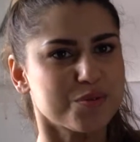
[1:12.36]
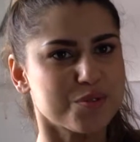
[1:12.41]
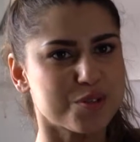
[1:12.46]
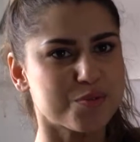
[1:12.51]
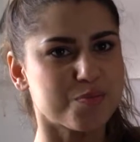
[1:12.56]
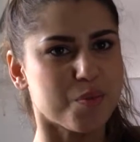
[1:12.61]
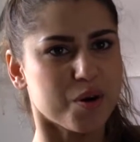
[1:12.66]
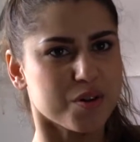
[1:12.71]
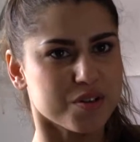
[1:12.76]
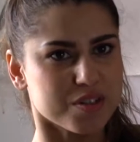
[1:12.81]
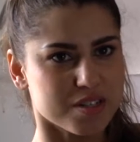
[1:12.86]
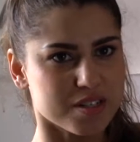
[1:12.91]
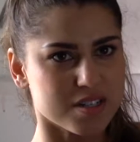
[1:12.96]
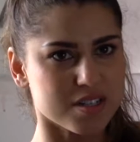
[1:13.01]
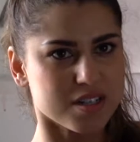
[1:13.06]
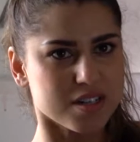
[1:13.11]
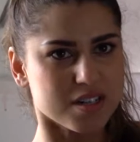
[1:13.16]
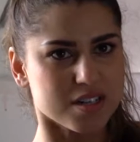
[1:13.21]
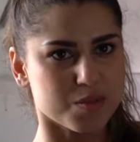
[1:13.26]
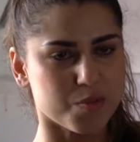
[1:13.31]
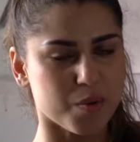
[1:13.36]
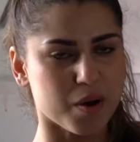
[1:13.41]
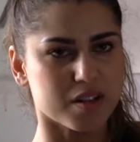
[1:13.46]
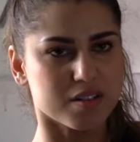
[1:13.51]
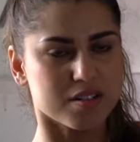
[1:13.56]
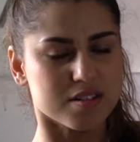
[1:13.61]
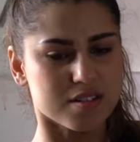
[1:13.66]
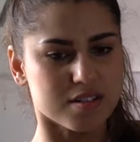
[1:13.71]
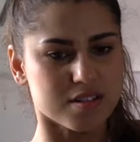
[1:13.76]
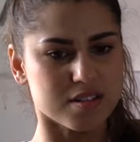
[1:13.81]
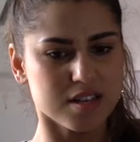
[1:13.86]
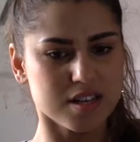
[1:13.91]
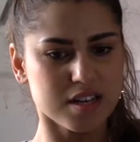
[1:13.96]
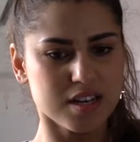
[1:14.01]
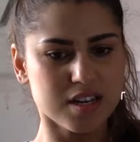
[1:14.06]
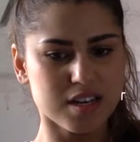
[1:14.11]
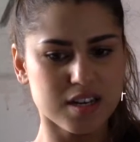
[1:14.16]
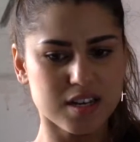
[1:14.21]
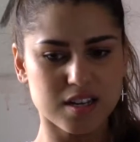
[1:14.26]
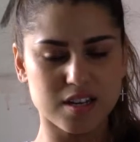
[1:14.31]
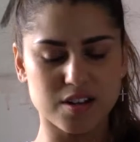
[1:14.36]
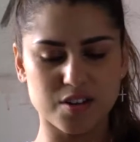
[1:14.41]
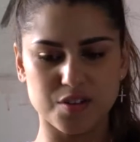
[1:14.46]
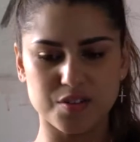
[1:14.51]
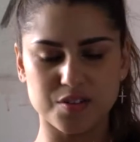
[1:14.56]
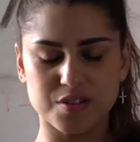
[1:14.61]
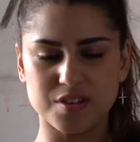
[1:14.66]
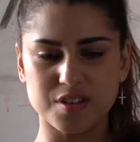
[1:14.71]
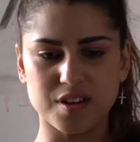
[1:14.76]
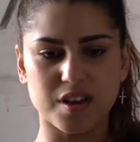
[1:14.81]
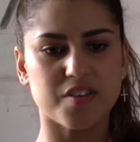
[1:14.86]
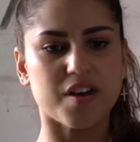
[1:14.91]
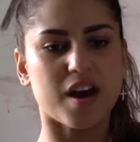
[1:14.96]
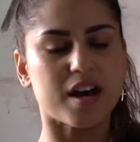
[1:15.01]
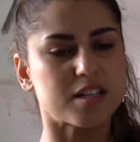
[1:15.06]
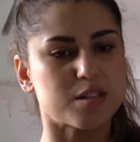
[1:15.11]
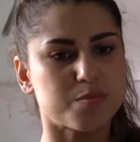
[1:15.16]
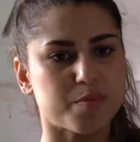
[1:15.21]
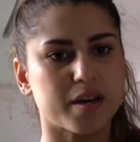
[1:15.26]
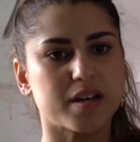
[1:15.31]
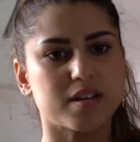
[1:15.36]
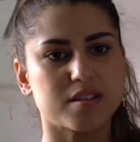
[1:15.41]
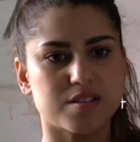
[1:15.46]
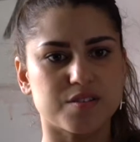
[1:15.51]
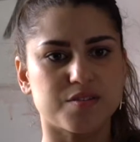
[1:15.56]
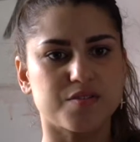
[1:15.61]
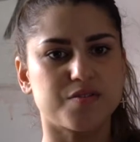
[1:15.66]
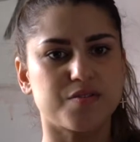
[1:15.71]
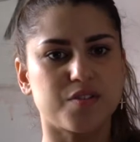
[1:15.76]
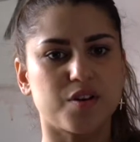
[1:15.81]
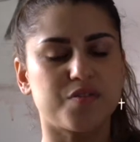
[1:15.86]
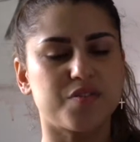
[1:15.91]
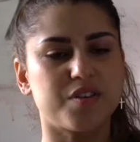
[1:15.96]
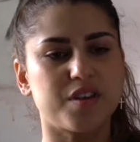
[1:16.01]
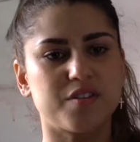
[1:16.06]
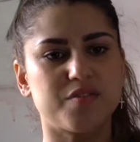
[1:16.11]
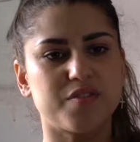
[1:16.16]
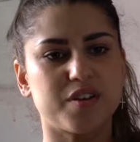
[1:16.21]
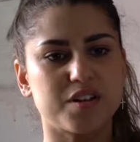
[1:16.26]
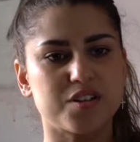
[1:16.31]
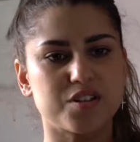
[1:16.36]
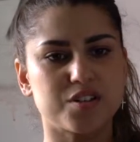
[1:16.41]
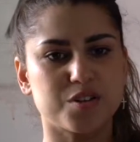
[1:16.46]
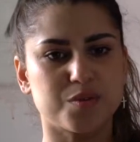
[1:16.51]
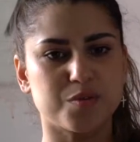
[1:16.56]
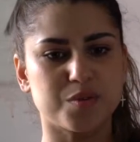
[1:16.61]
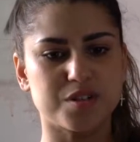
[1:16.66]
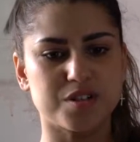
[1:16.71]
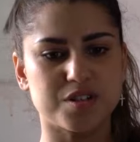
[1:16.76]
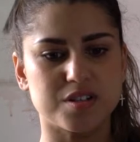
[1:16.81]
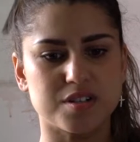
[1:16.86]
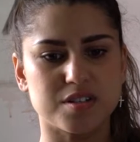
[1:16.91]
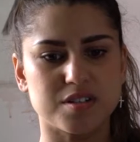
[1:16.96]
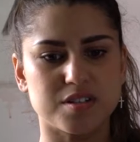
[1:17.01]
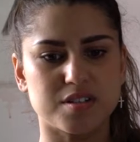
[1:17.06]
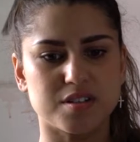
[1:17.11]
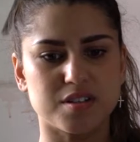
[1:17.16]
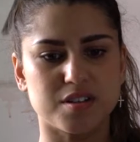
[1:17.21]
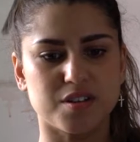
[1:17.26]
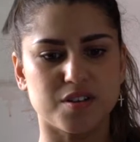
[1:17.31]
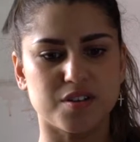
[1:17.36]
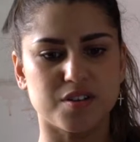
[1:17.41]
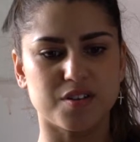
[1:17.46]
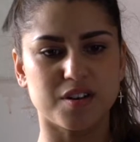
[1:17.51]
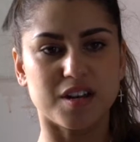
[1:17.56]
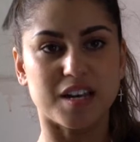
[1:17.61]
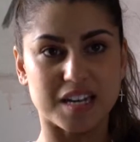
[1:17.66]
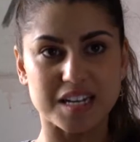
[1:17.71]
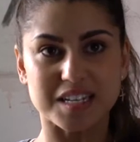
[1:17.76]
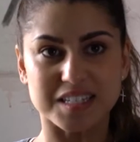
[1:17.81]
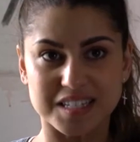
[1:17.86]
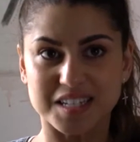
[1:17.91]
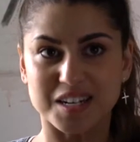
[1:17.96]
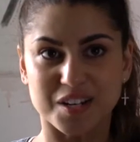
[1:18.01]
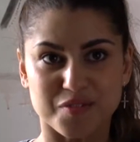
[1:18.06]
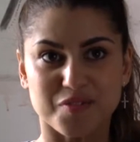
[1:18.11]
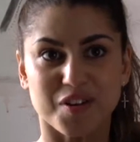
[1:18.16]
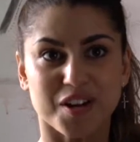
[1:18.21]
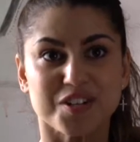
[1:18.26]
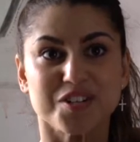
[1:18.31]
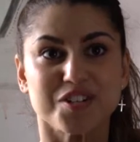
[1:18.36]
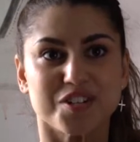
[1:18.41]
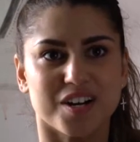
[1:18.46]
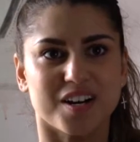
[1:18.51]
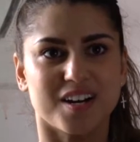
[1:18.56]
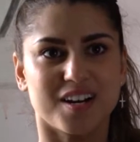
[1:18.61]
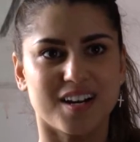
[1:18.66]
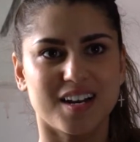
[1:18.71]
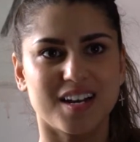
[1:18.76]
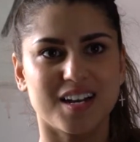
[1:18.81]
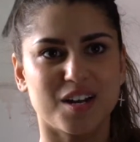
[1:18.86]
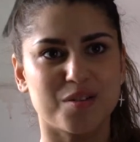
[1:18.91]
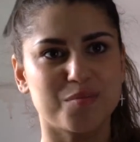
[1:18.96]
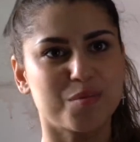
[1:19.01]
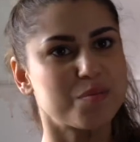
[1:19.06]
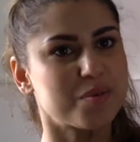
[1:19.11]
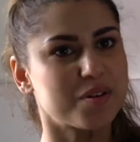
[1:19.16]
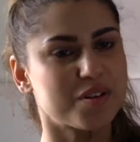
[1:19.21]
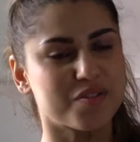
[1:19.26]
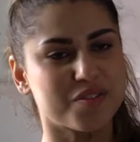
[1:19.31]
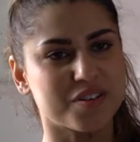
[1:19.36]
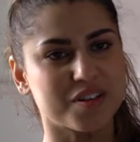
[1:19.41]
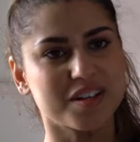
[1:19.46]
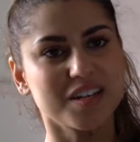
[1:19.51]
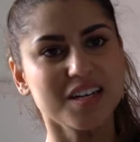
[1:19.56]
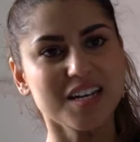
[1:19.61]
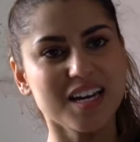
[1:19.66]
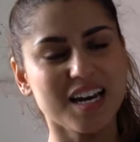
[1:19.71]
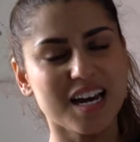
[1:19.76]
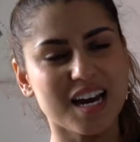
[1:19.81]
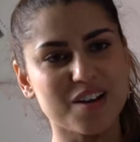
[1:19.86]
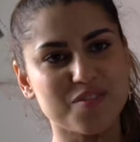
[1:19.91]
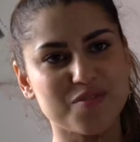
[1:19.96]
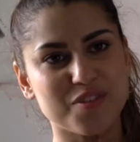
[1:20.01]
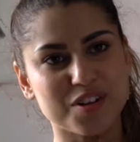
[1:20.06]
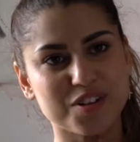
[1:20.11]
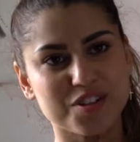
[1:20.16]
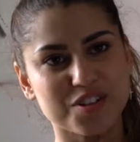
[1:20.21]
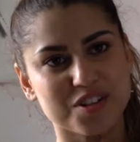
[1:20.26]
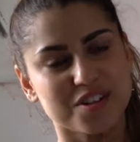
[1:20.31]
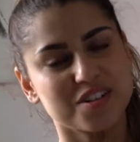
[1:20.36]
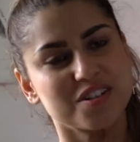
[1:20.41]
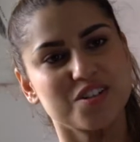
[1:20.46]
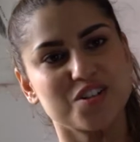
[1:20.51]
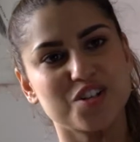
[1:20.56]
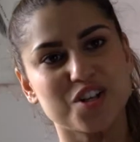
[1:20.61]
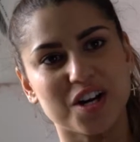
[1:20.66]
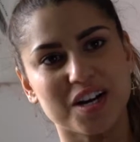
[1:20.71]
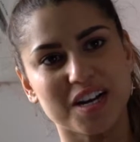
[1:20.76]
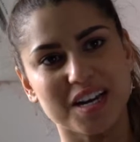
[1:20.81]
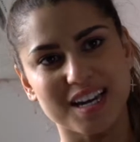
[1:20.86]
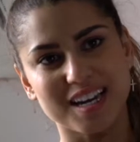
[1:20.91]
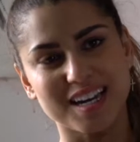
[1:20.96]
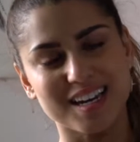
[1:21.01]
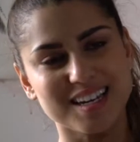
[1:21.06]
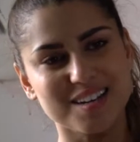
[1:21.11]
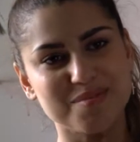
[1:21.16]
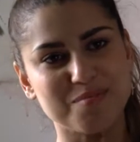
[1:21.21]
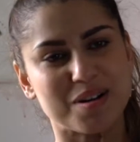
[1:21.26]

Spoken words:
respond, as well as, you know, the other aspects of the adventure, which is, you know, it is an adventure, and I'm a bit of an adventure junkie